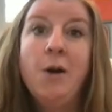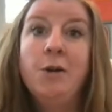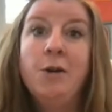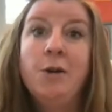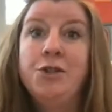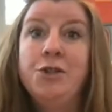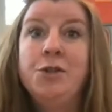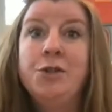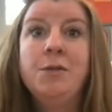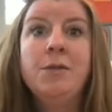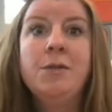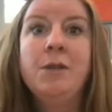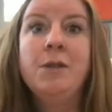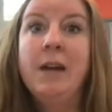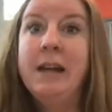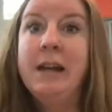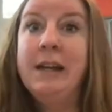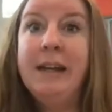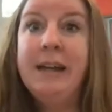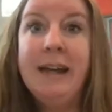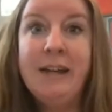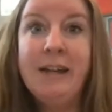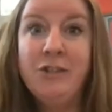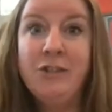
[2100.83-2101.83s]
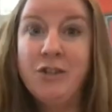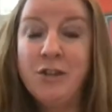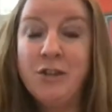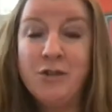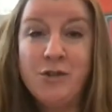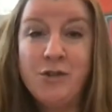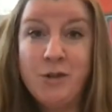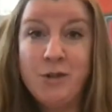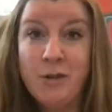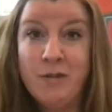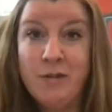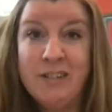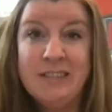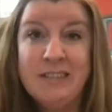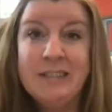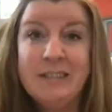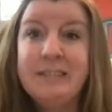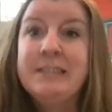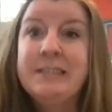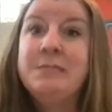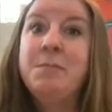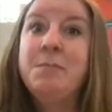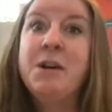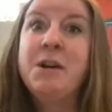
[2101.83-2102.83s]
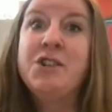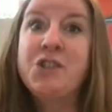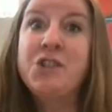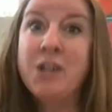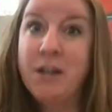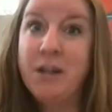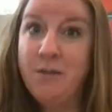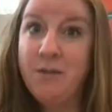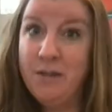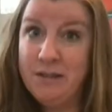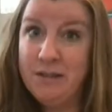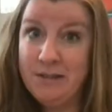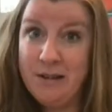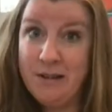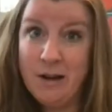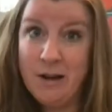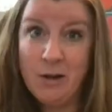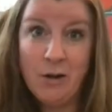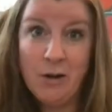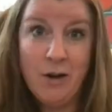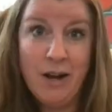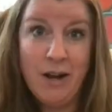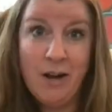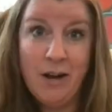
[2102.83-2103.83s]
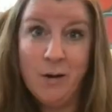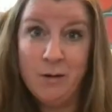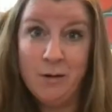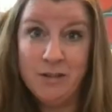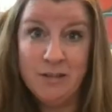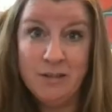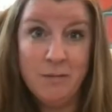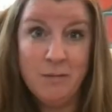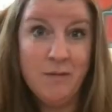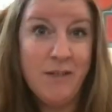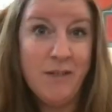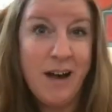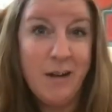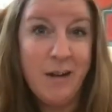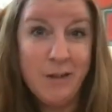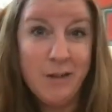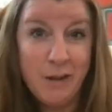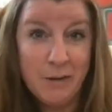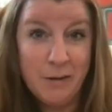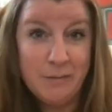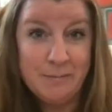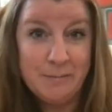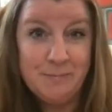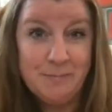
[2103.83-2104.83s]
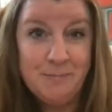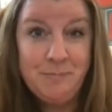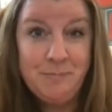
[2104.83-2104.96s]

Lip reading: or to engage in a service, especially if it's not creating ultimate value.